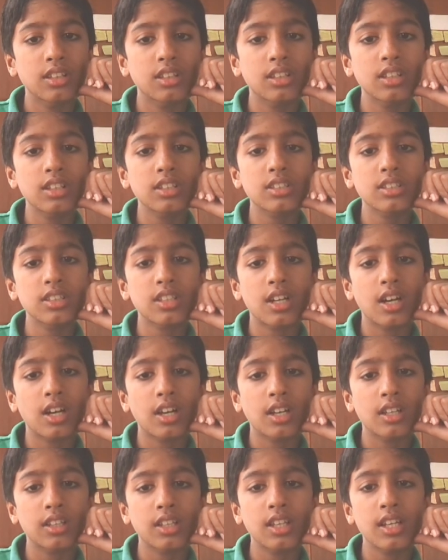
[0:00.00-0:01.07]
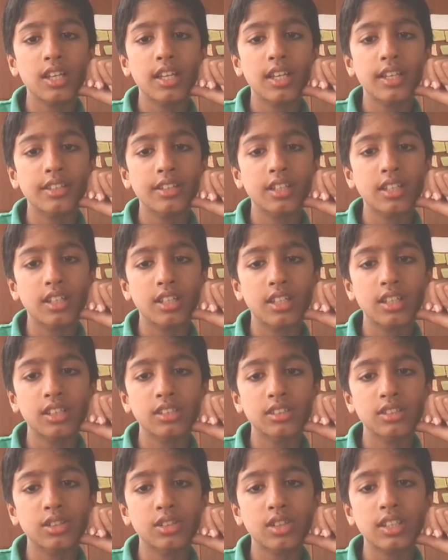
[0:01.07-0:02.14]
These are the
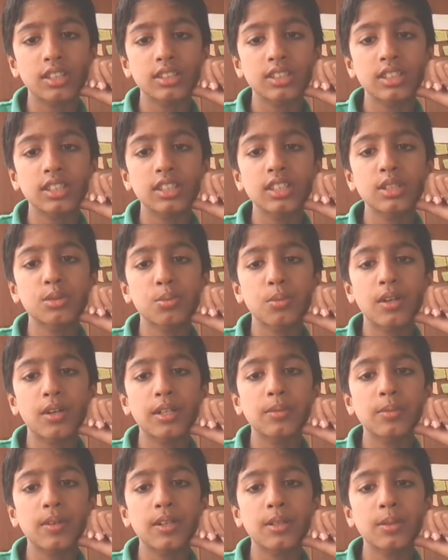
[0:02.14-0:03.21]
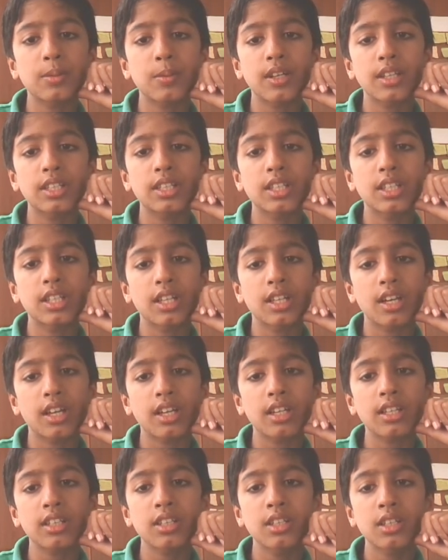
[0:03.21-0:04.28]
lenticles. You can see this white thing,
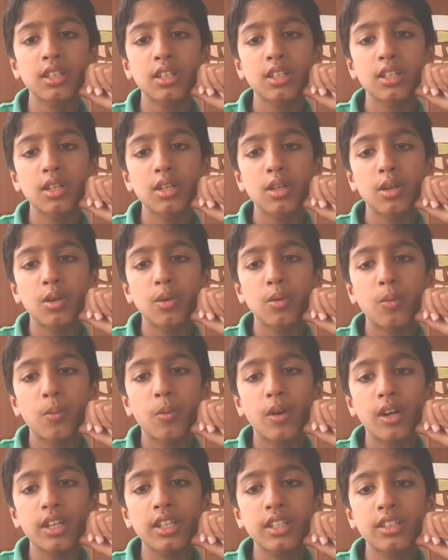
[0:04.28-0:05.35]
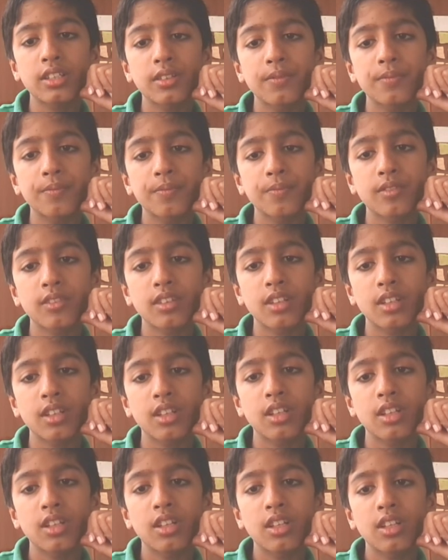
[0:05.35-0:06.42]
right? White.
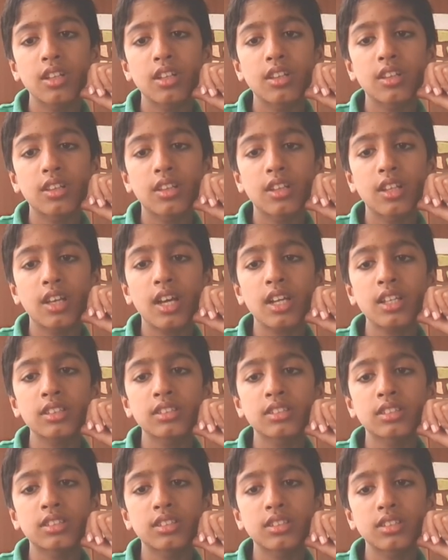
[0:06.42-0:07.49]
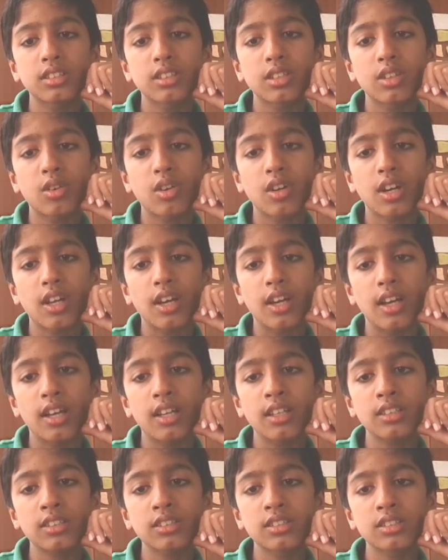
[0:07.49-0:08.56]
That's known
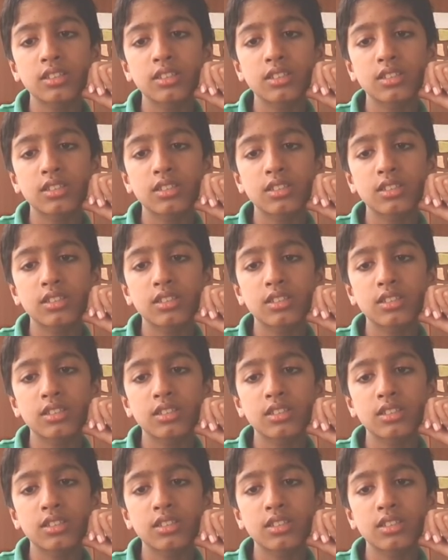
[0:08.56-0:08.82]
as